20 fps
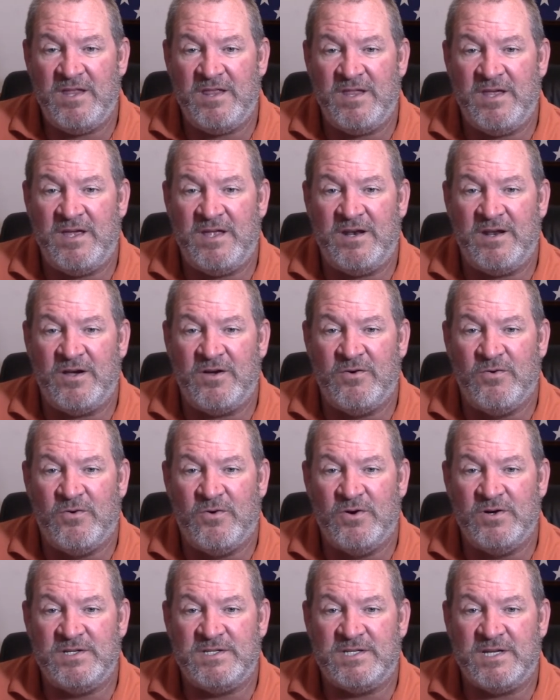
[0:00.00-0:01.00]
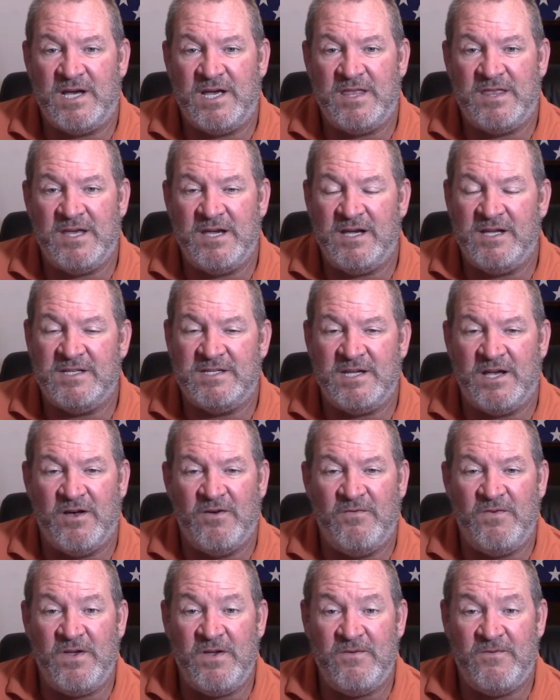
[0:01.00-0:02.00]
And then, of course, I think it's
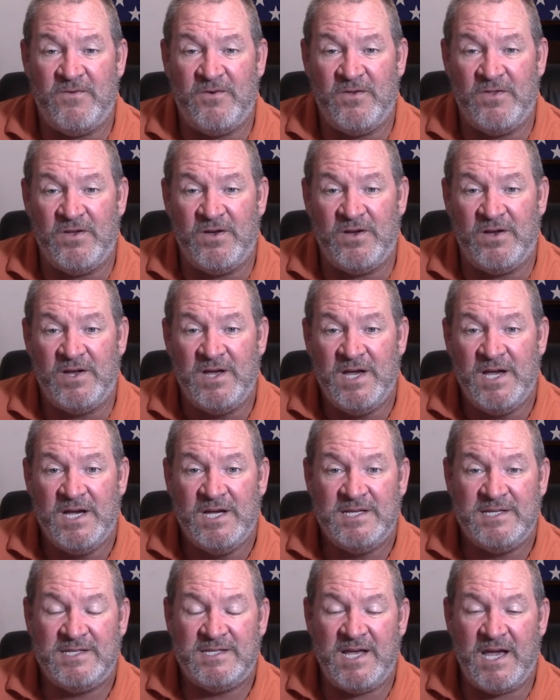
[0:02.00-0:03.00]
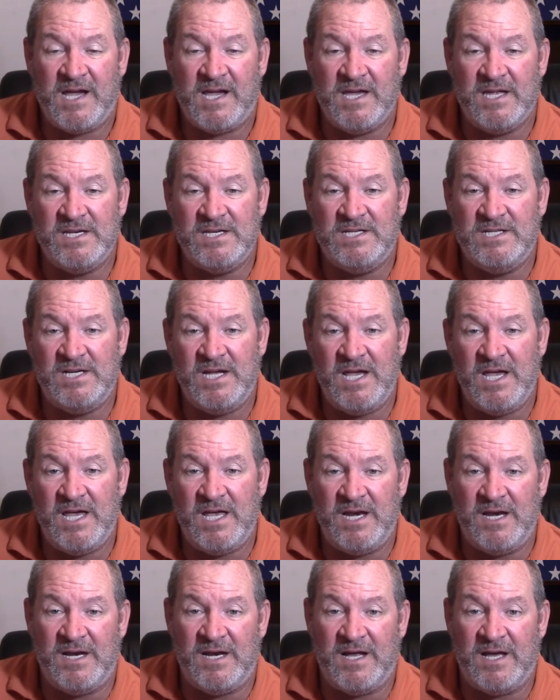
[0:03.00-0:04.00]
L V for the second
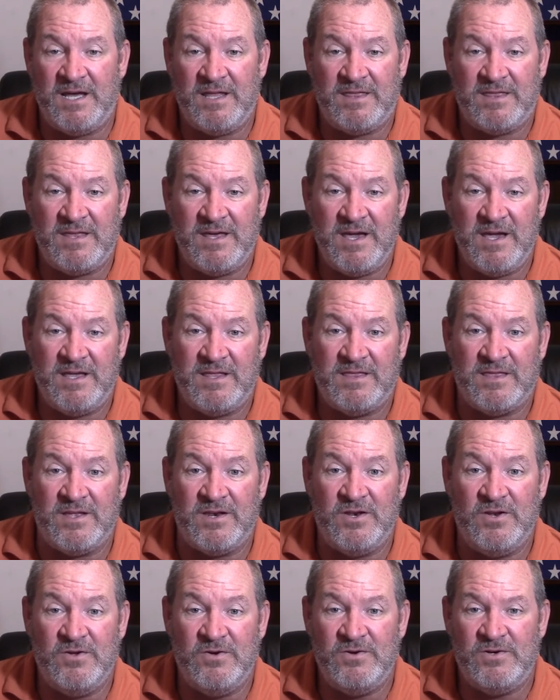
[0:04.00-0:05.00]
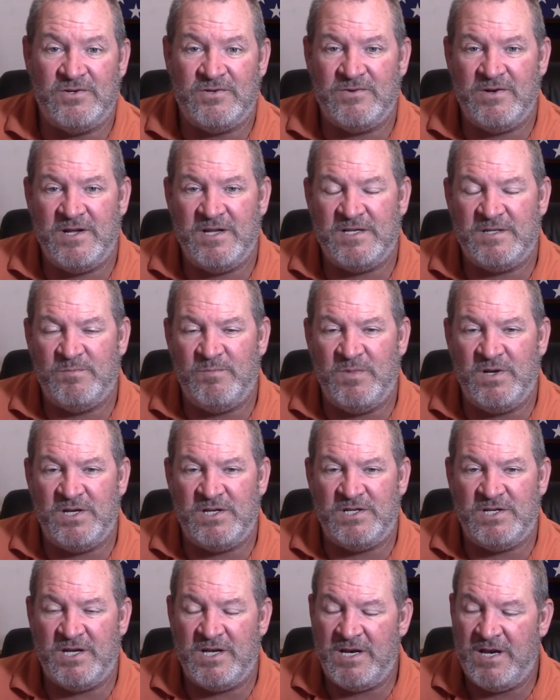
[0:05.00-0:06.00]
gen, and I think the new
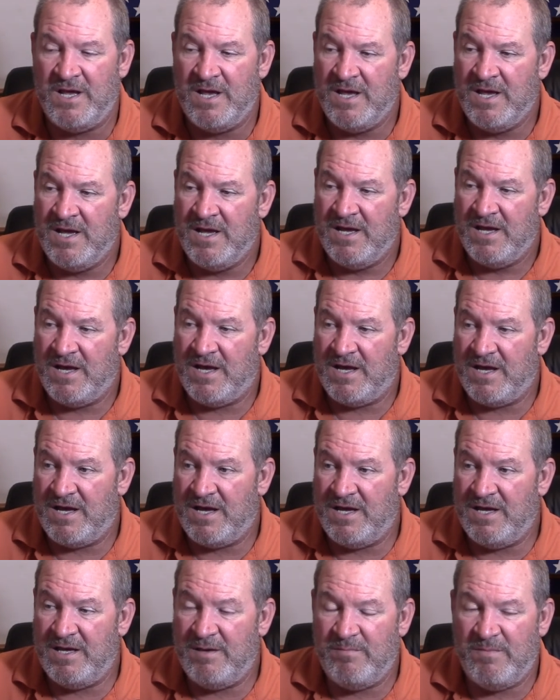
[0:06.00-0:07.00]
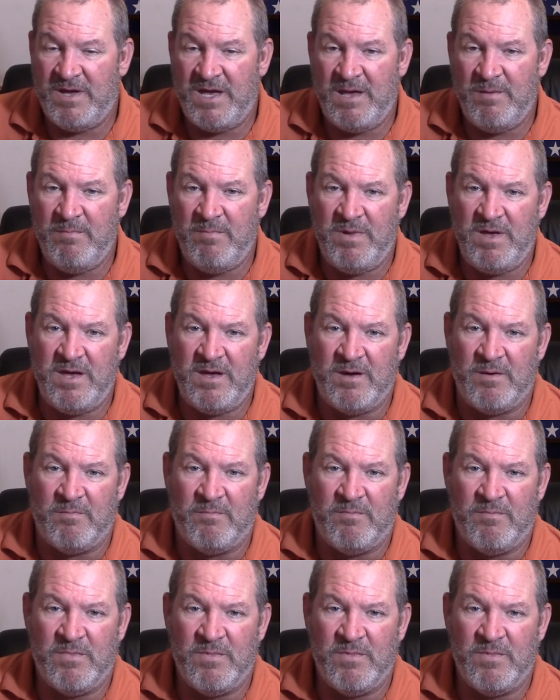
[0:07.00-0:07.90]
transmission, uh, it may be a,